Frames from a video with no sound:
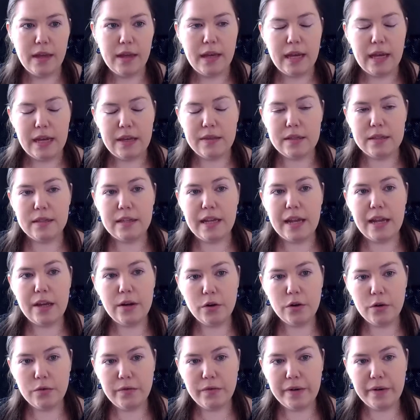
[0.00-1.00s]
In the
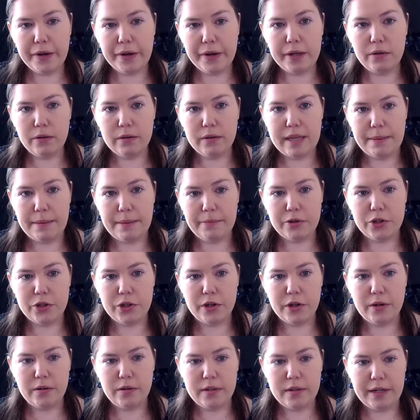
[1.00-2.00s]
standard virial
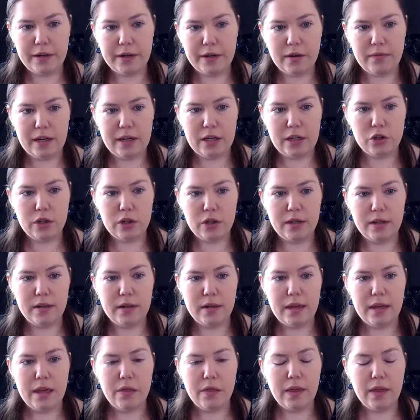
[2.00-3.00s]
temperature derivation,
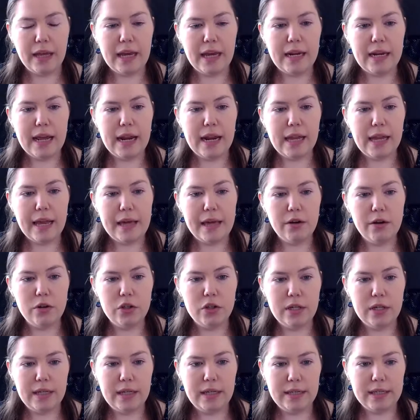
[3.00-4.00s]
the kinetic
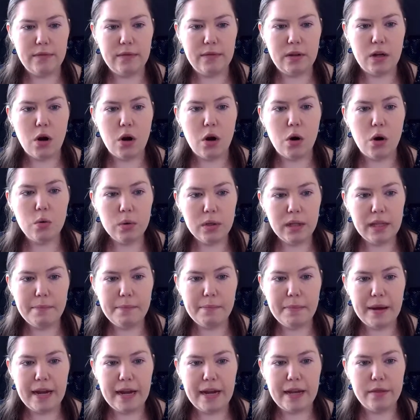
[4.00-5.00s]
energy is given only
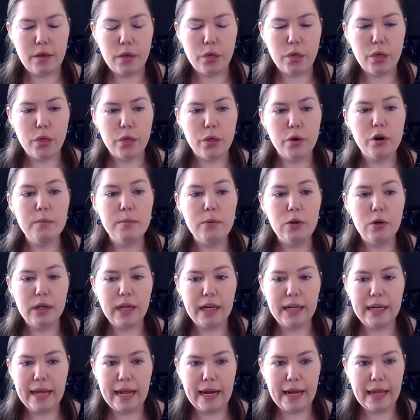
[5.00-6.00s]
by the thermal
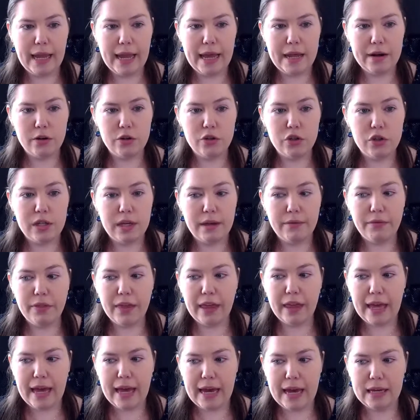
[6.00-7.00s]
kinetic energy of
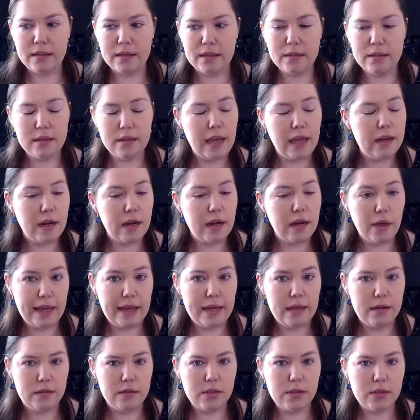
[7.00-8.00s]
the gas and nothing
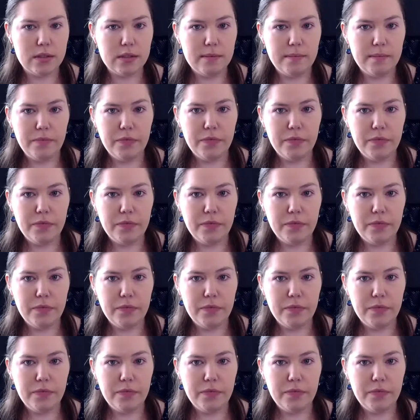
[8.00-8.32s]
else.